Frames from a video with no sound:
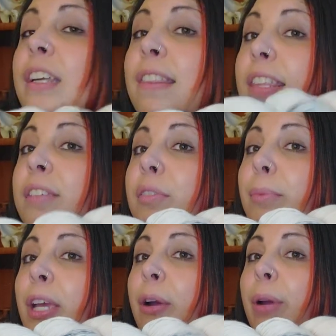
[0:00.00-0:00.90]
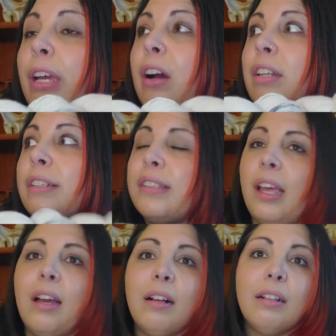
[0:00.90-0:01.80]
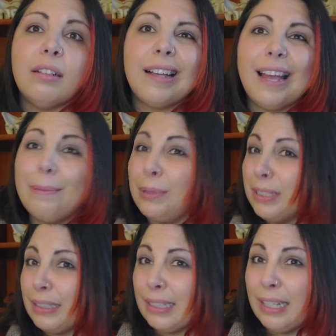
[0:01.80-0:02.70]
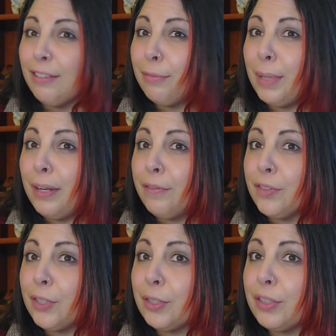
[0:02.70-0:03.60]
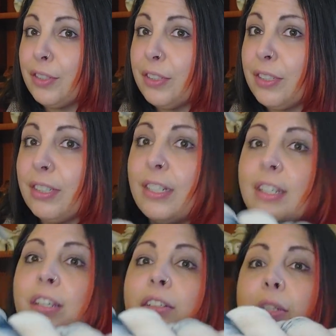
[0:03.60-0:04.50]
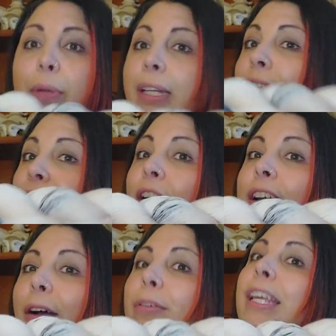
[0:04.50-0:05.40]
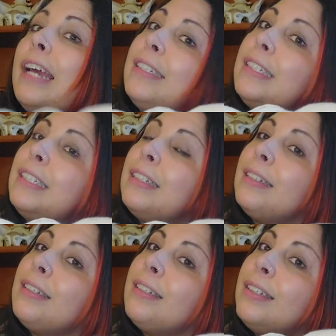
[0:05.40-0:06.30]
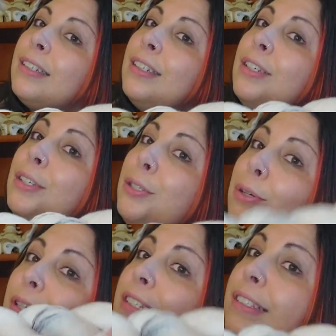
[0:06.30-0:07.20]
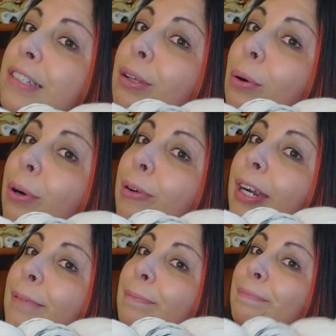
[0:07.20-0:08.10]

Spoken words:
this will be going on sale, I believe, May 1st. Though it is not out yet, you can still order it.